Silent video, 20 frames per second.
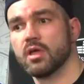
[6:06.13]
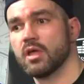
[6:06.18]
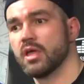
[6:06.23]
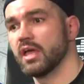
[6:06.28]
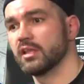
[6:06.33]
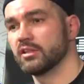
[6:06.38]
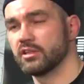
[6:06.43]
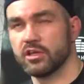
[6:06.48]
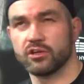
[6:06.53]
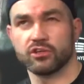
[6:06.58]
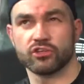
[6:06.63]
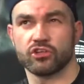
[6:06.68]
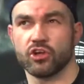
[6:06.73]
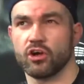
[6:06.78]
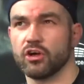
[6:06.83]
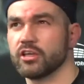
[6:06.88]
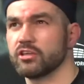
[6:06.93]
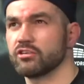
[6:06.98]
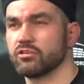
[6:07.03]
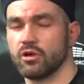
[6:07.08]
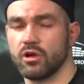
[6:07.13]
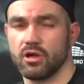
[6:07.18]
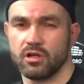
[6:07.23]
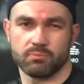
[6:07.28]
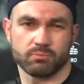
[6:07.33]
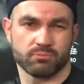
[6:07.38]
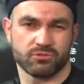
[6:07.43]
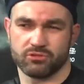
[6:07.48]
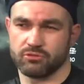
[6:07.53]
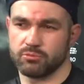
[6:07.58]
And then he shot a
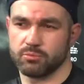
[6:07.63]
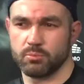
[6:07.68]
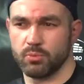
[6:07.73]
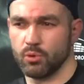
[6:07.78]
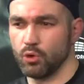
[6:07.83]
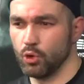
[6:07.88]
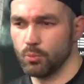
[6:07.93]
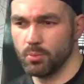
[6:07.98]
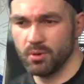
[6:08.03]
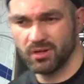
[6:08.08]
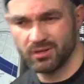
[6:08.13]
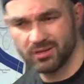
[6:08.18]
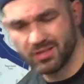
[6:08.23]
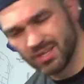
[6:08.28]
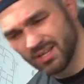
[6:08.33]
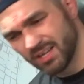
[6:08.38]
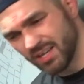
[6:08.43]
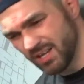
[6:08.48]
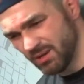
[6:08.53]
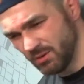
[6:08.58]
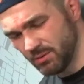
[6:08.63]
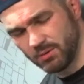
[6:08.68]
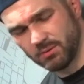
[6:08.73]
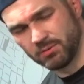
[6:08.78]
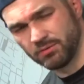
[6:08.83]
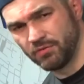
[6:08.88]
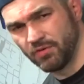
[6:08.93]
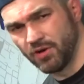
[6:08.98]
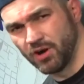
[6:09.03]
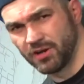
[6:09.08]
sprawl. But yeah,
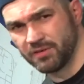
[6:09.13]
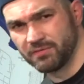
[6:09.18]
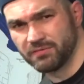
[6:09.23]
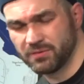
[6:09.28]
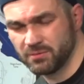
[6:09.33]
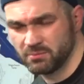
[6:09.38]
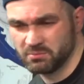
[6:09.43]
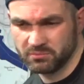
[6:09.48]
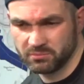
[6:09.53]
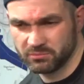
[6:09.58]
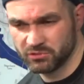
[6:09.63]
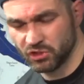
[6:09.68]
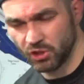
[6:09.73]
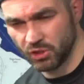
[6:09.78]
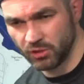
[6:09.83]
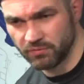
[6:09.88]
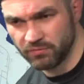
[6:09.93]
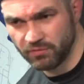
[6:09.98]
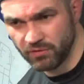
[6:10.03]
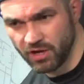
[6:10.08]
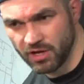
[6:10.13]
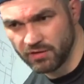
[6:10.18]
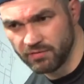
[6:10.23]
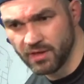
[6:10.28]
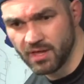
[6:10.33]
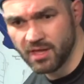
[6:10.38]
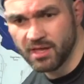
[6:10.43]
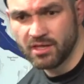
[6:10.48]
5, solid 5.